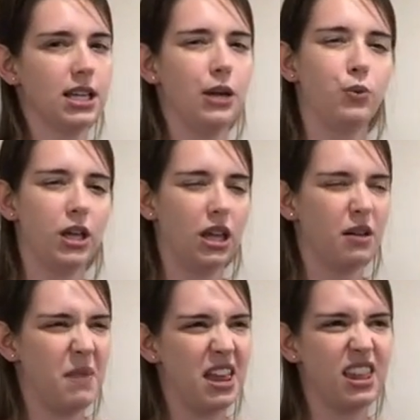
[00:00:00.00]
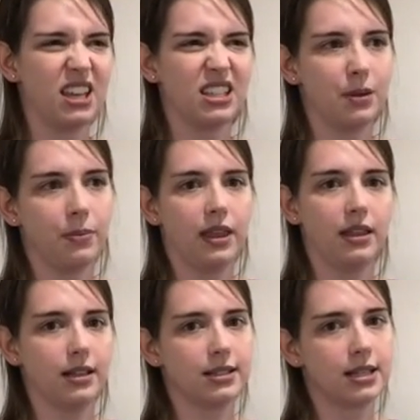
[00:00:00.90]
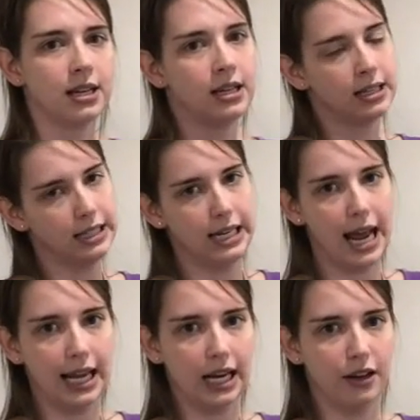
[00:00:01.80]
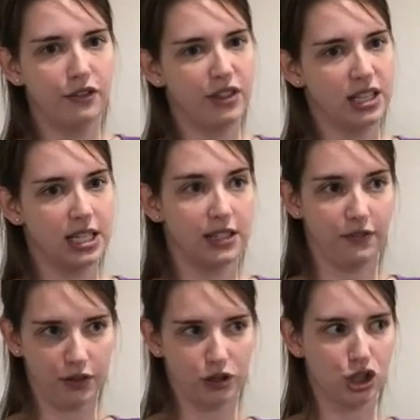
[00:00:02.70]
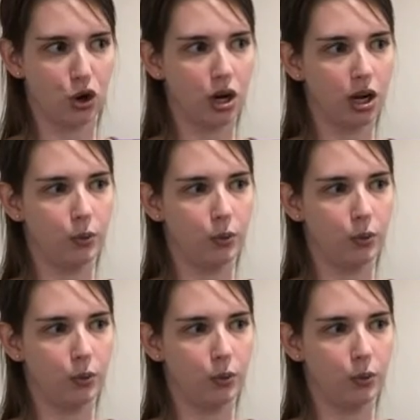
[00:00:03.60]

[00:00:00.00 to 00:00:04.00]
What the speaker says: And we might think of something that's negative, that doesn't feel so good.